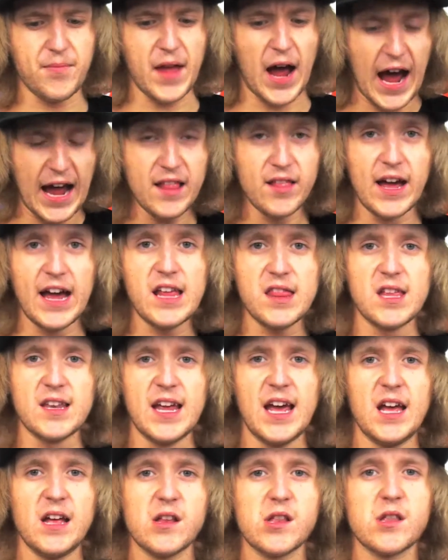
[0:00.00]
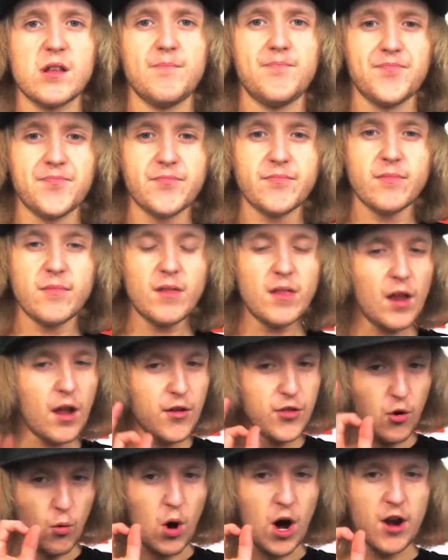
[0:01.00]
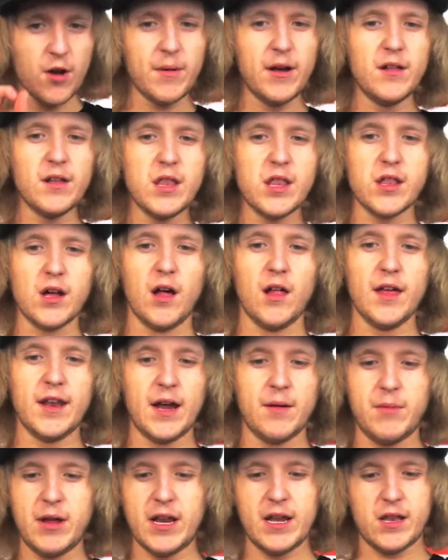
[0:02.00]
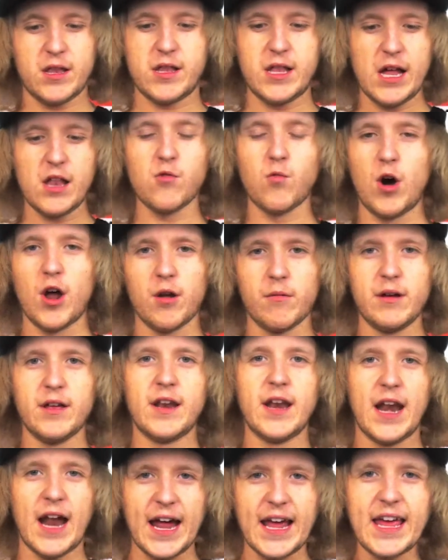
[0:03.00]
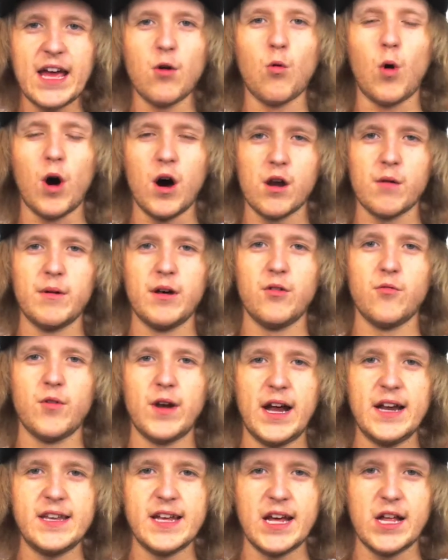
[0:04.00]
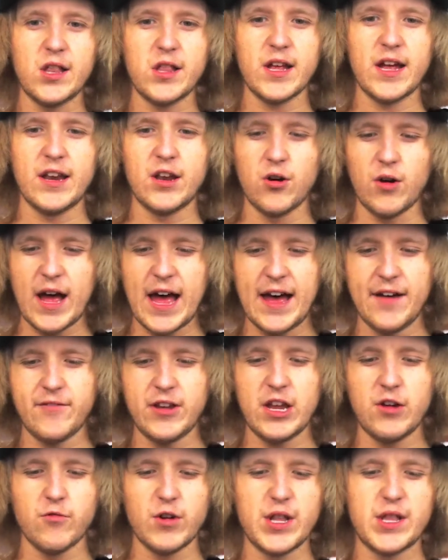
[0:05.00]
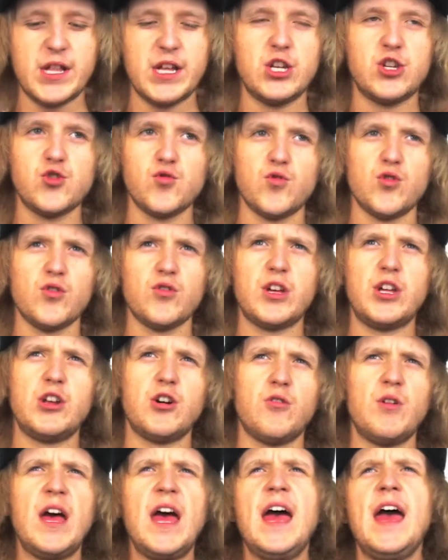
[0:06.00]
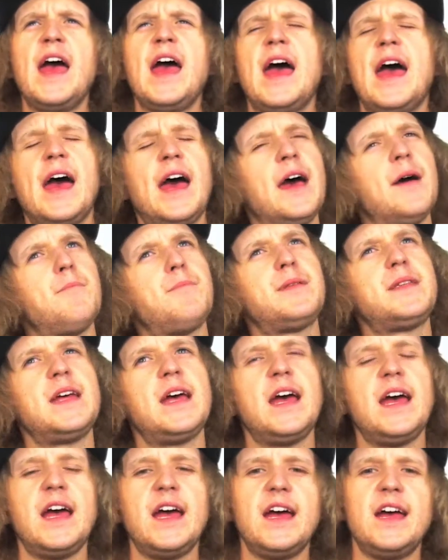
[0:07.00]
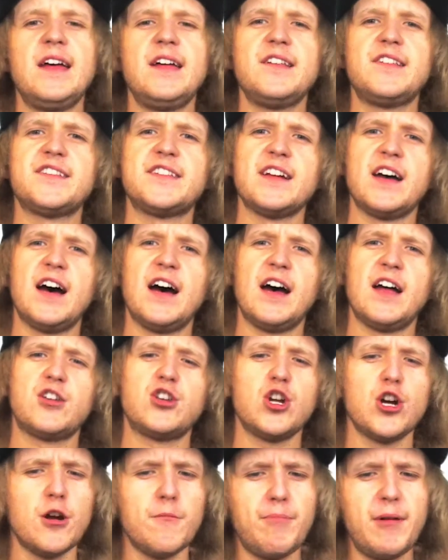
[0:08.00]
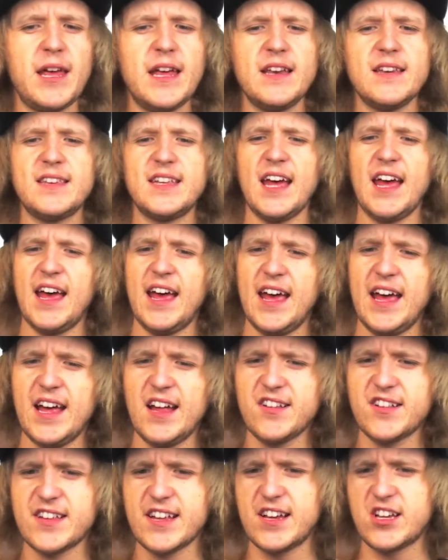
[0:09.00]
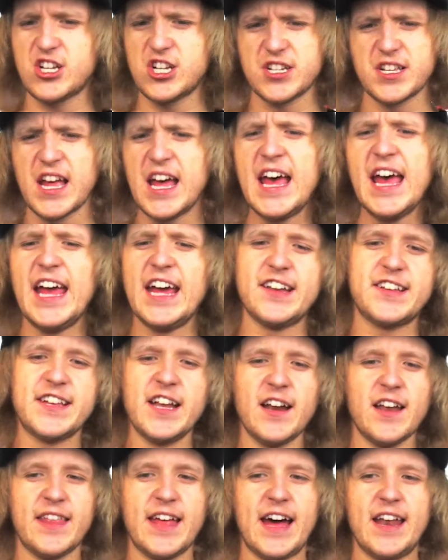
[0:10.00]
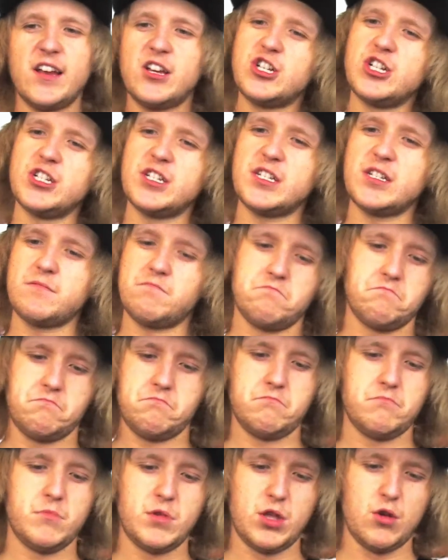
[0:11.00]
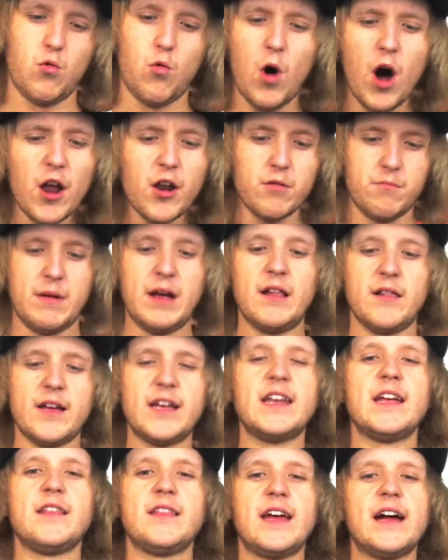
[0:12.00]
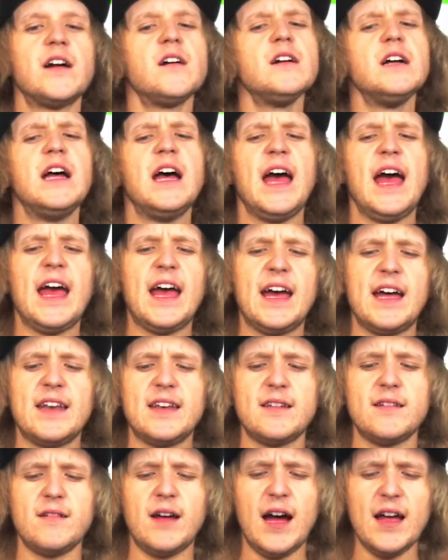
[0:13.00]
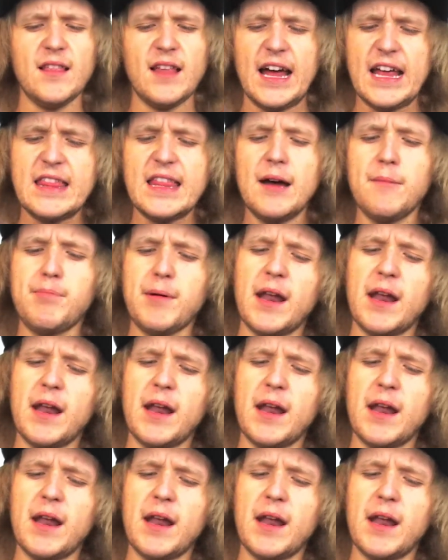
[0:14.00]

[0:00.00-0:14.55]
I like the taste. The watermelon's solid. I mean, it says watermelon, and I get watermelon when I taste it. I don't have any residual, hemp taste, terpene taste. It's none of that. It's just the watermelon in there, and I like that.